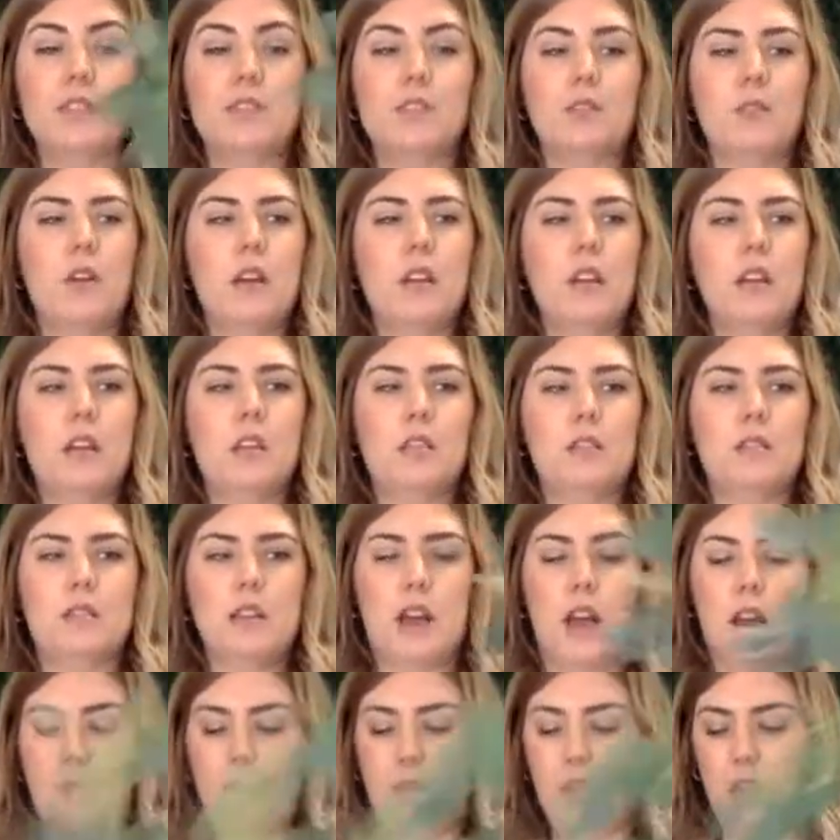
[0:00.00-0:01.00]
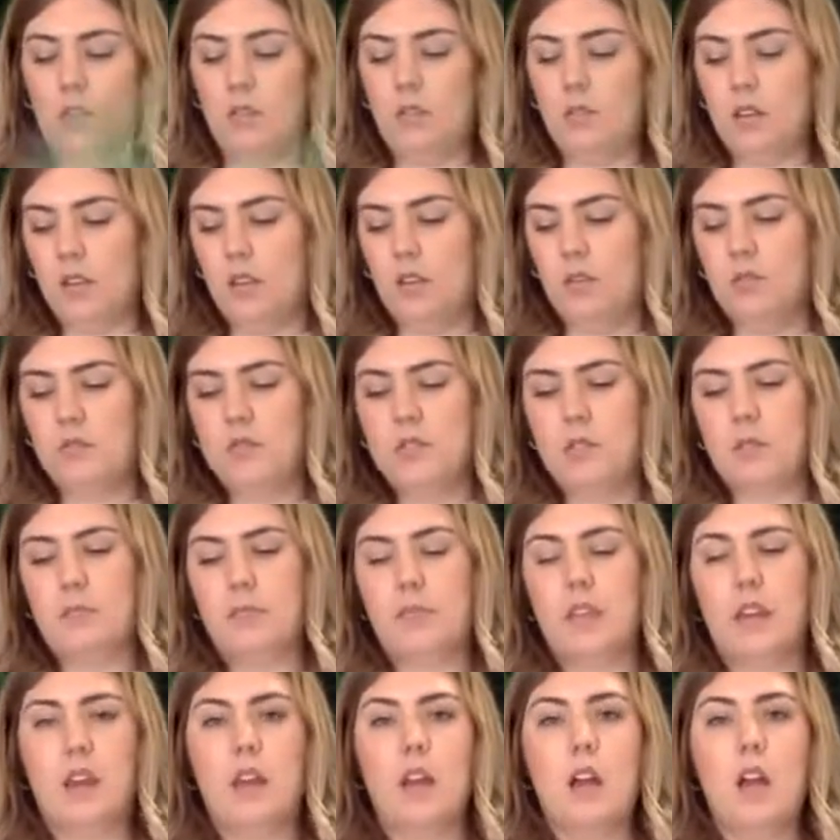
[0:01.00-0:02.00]
So any time that you can use
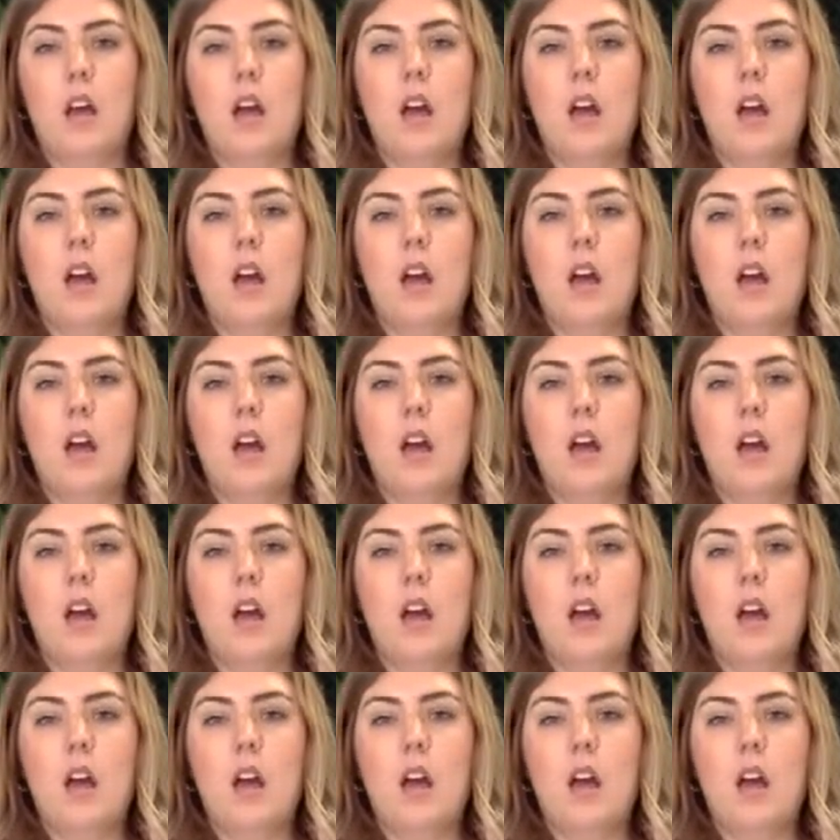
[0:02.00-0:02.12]
something,